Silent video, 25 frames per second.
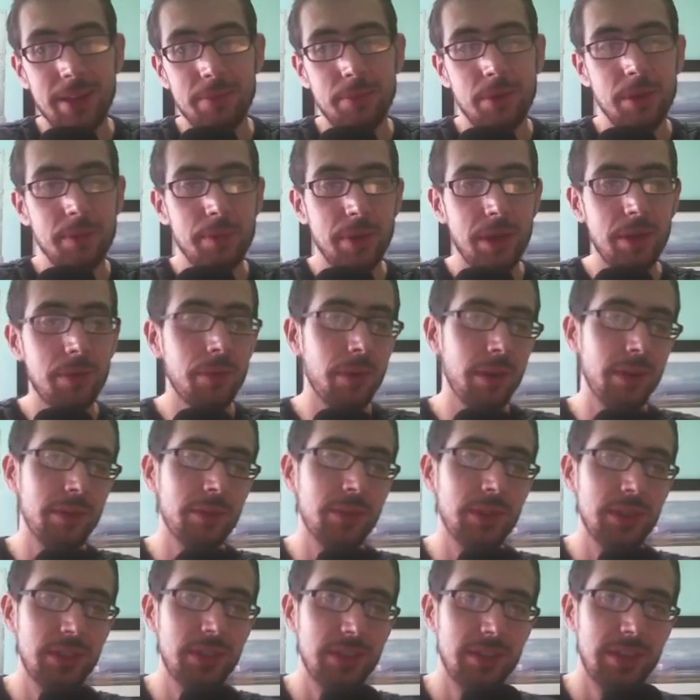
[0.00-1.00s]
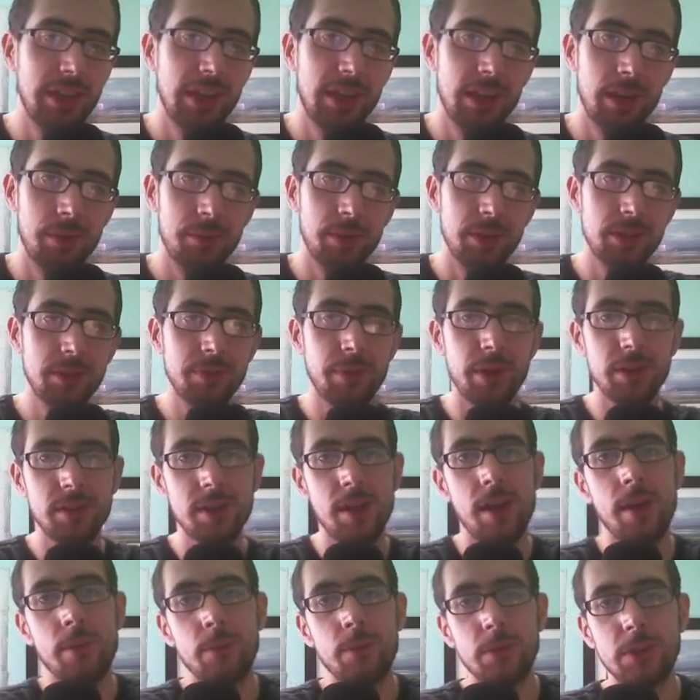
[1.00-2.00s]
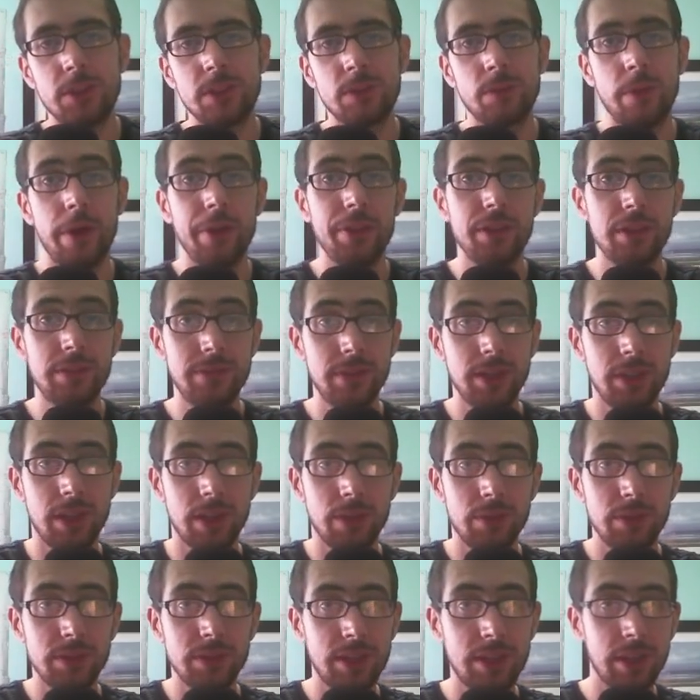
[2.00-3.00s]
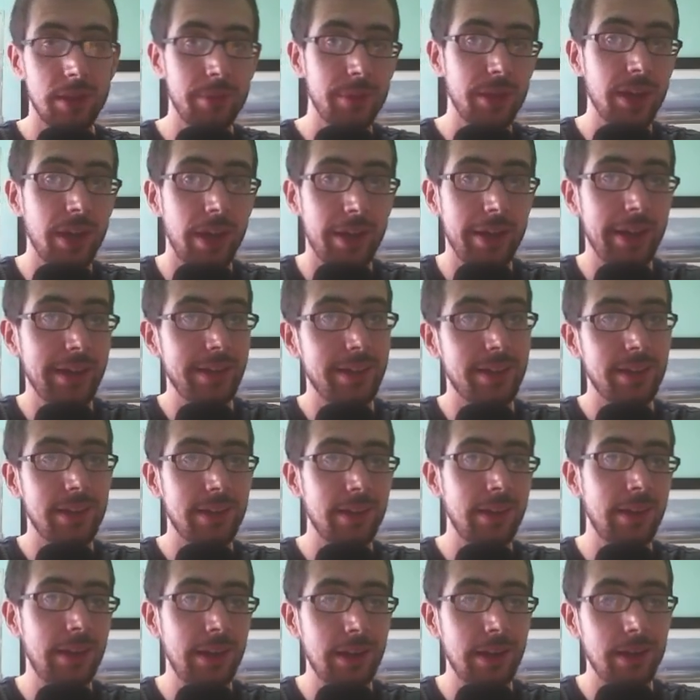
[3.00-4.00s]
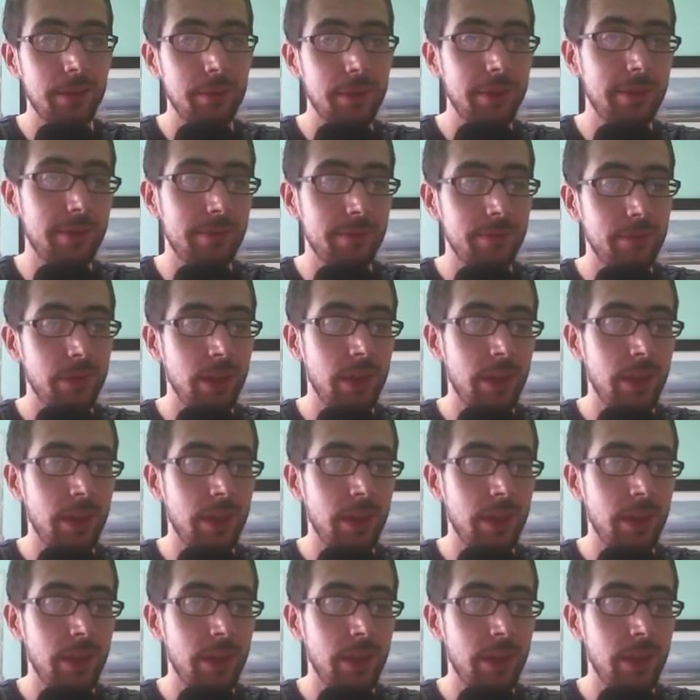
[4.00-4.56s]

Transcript: pretty big one, which has taken up most of my time, which is why this video is going to be unedited and a little bit